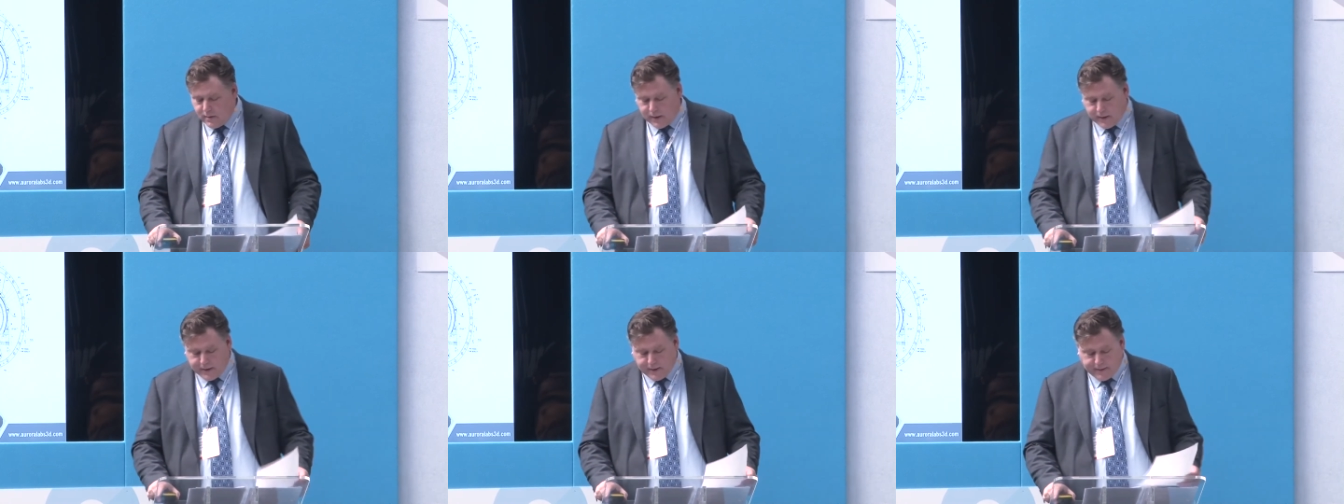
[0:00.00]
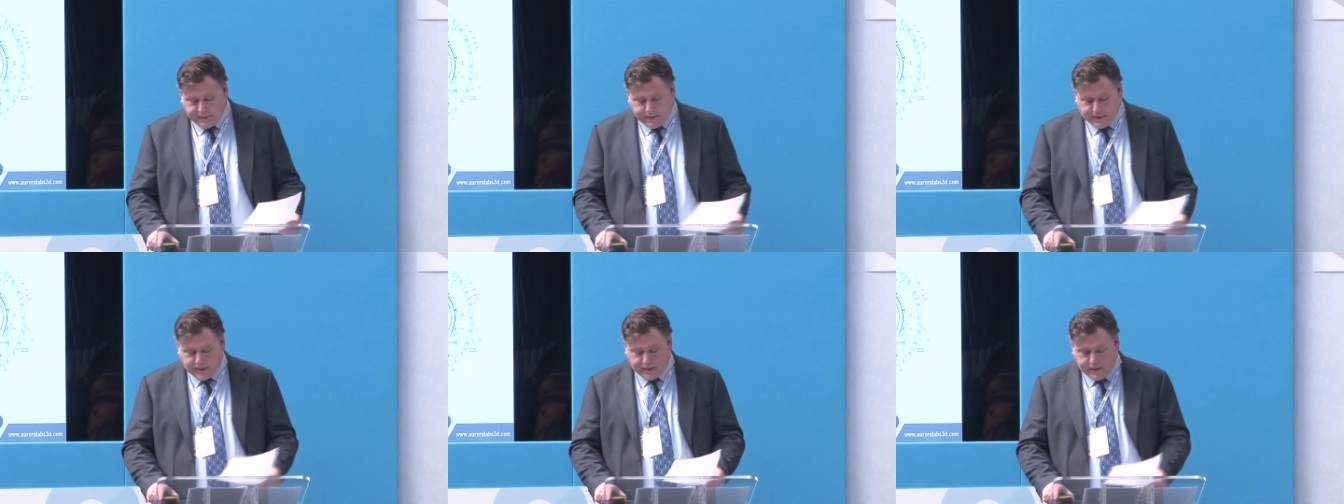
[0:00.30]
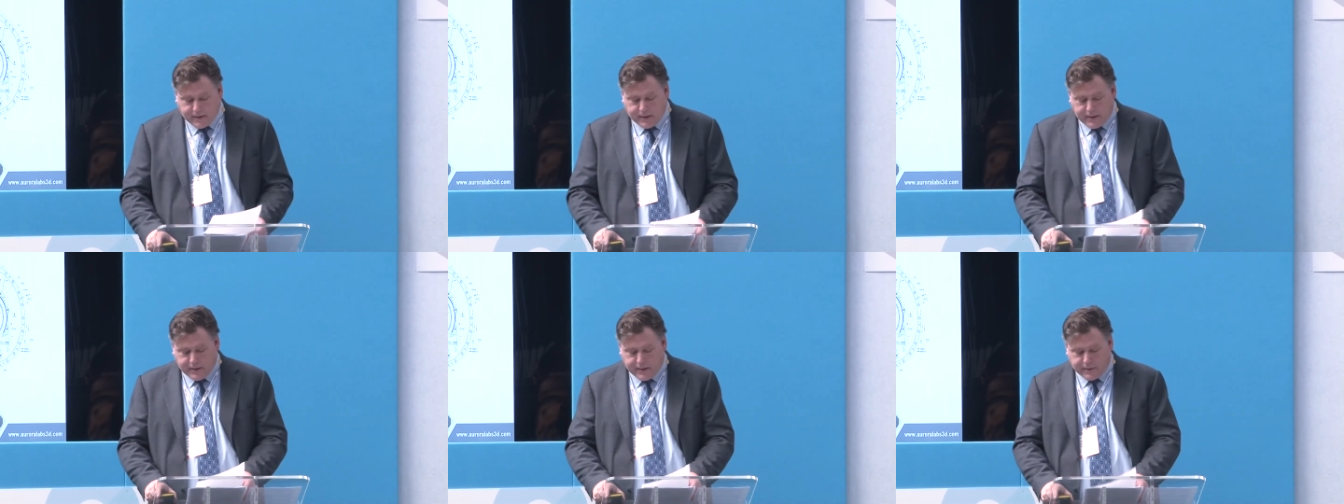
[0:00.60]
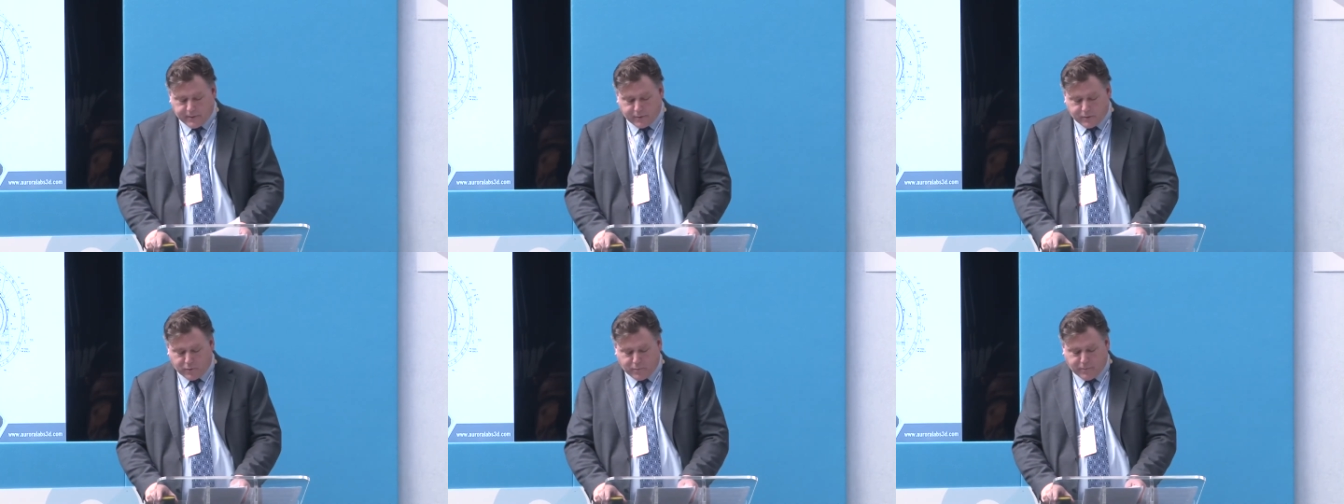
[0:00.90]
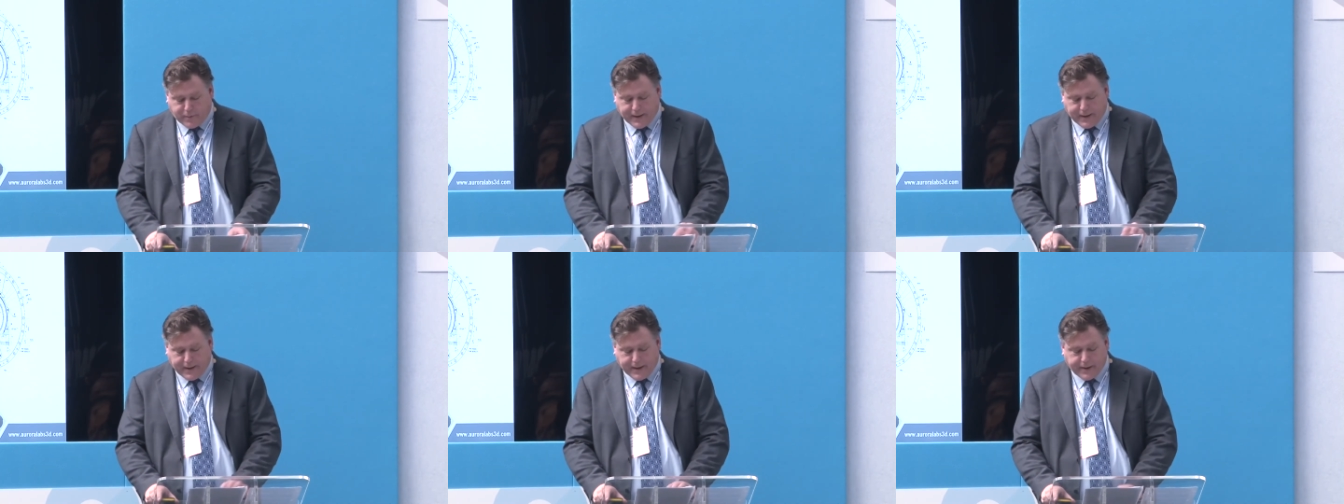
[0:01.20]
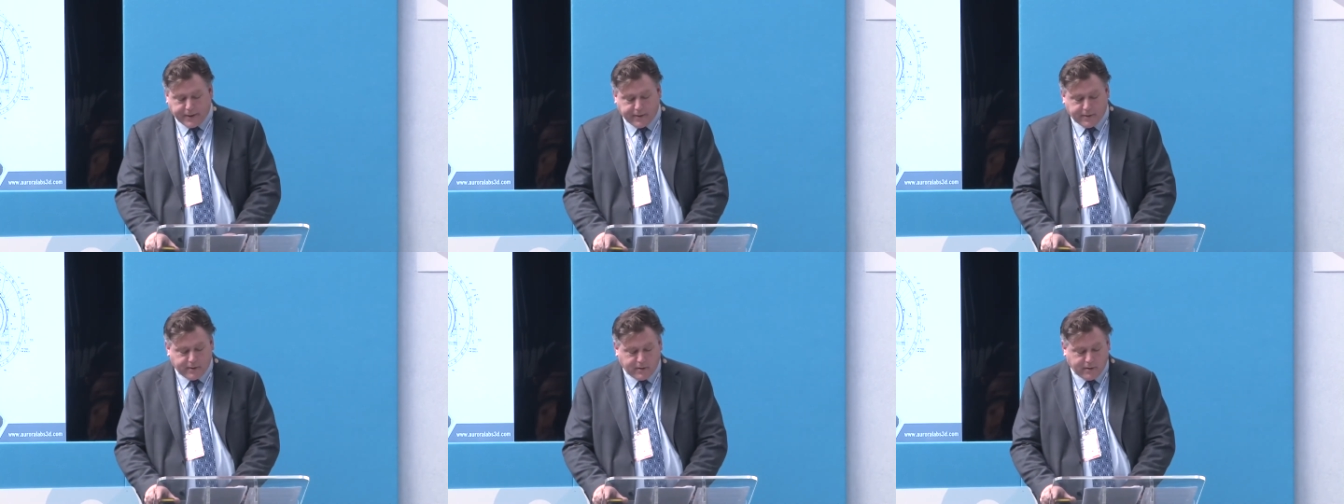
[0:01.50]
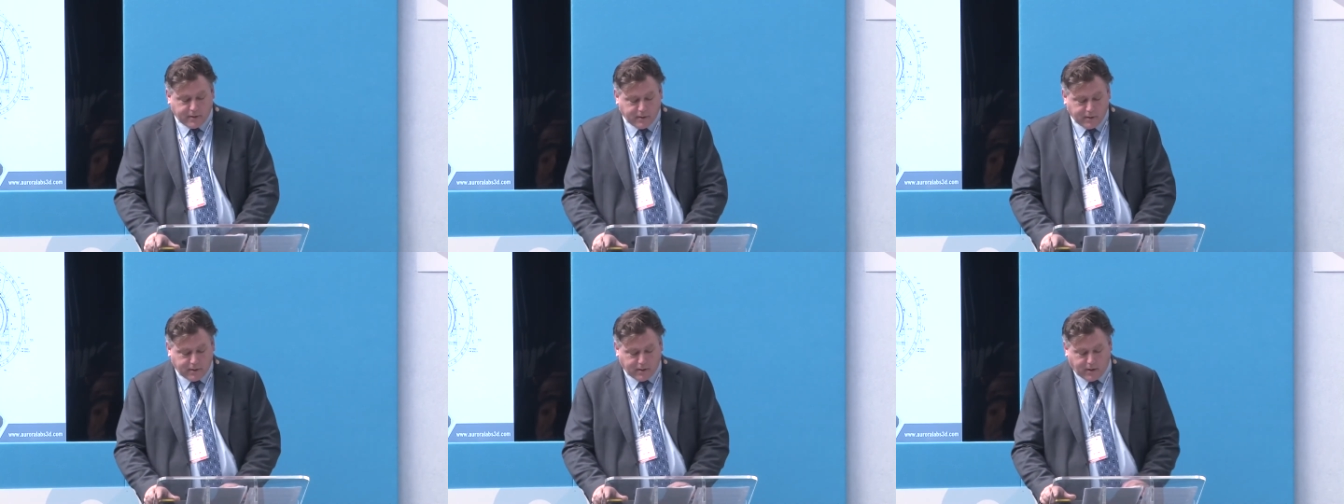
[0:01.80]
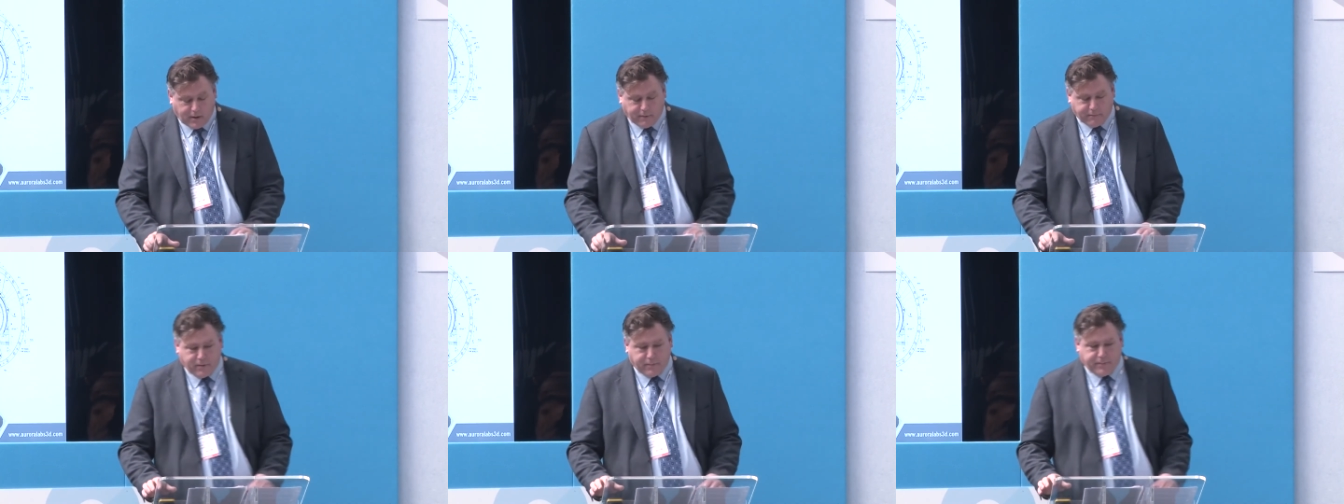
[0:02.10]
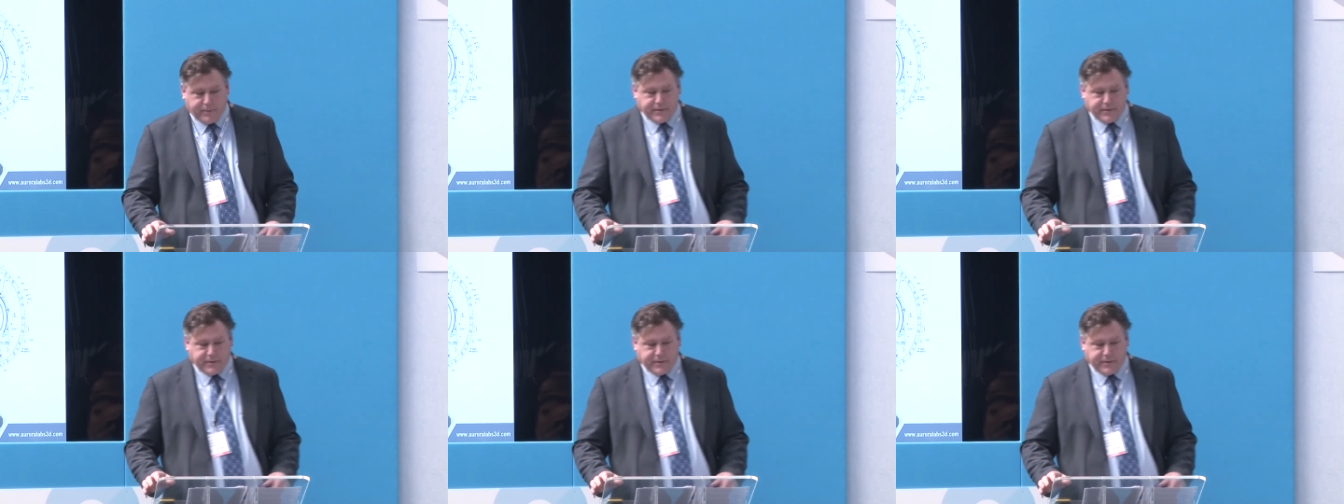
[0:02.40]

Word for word: Another integral part of the